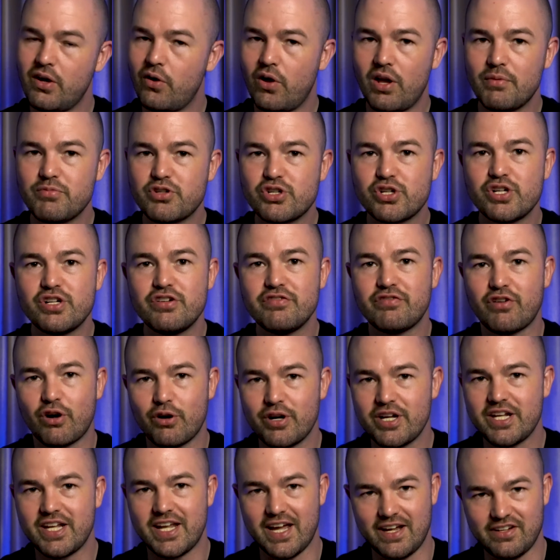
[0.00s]
Well, I'm sure you've
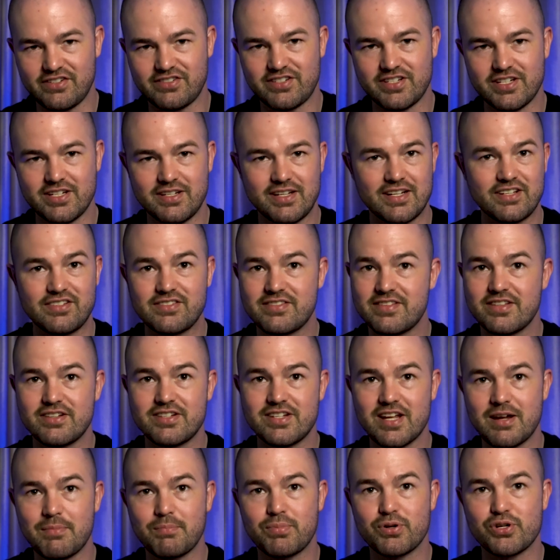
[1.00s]
already guessed it. It's the
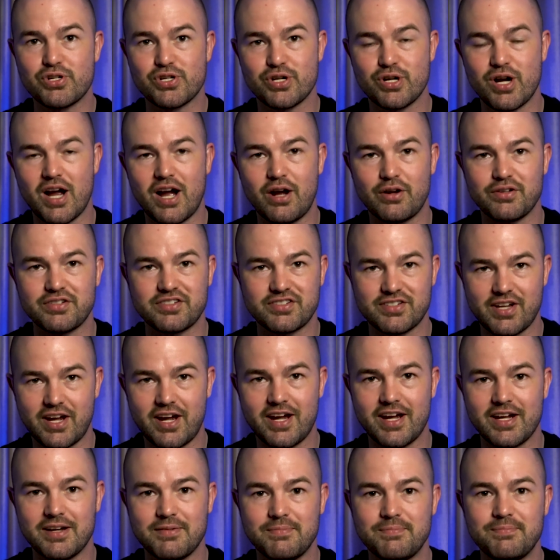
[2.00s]
temperature
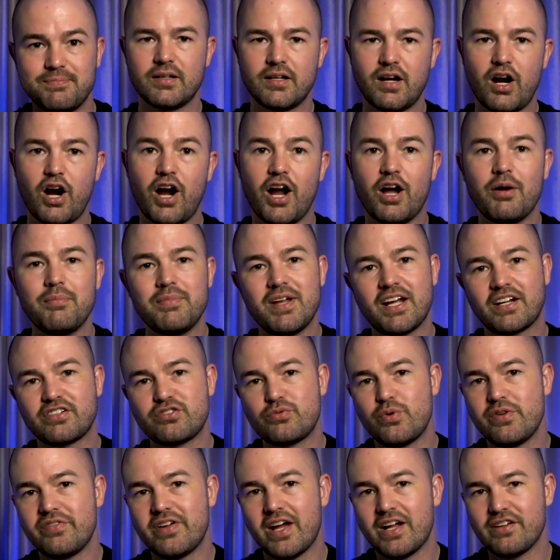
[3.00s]
outside. All right, up
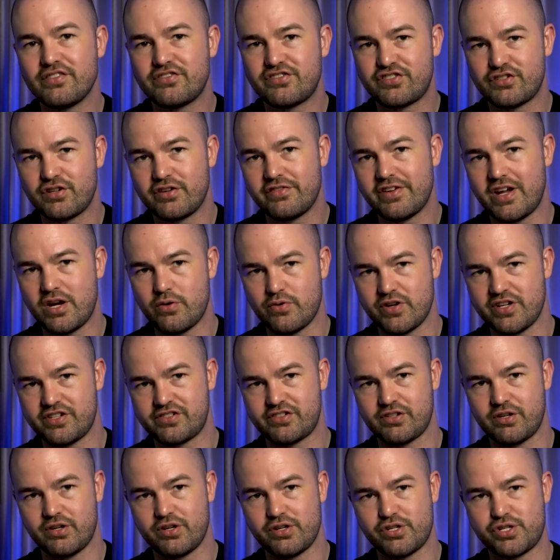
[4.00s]
next, we've got survey
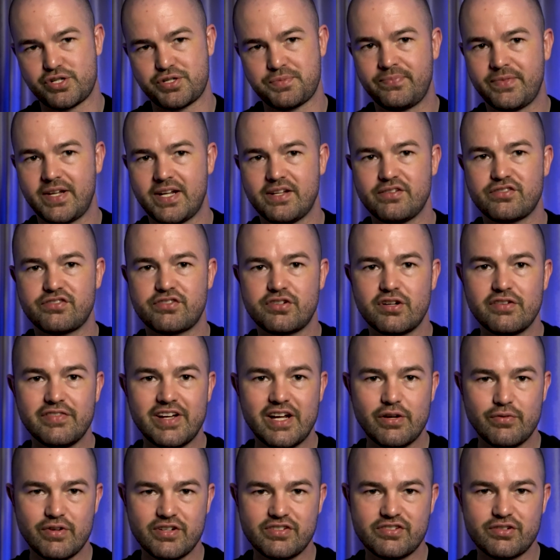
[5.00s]
research. And
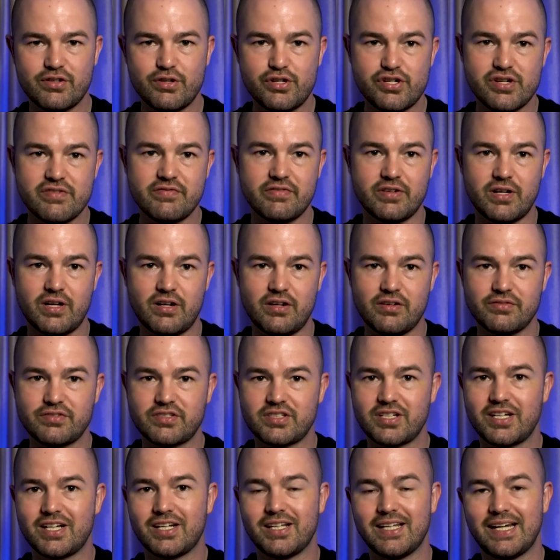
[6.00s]
survey research
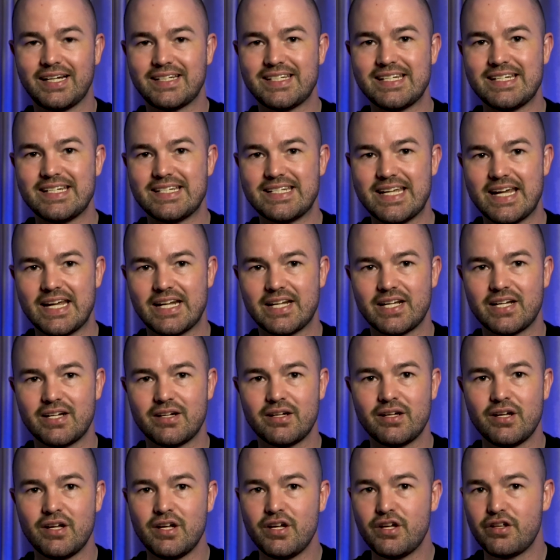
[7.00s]
involves collecting
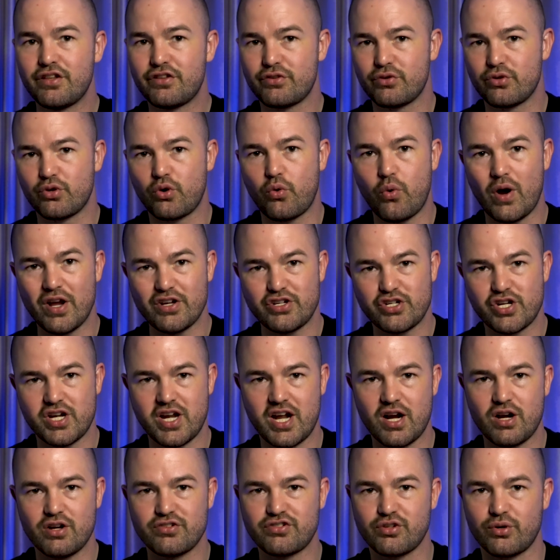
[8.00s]
data through
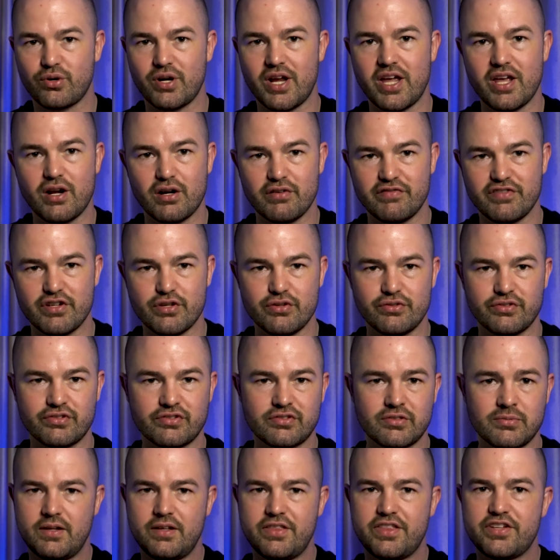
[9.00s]
questionnaires or
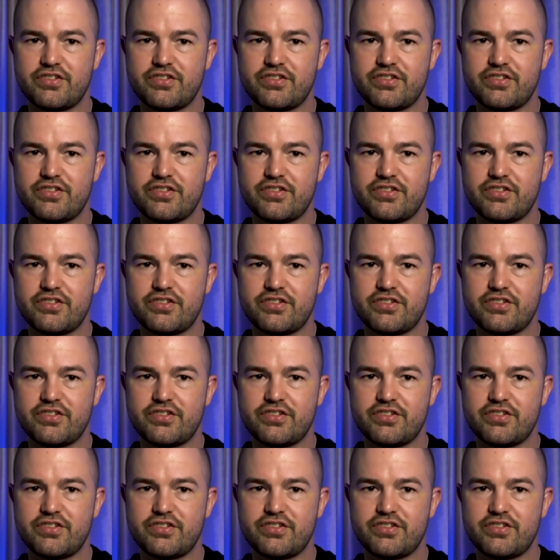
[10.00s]
interviews.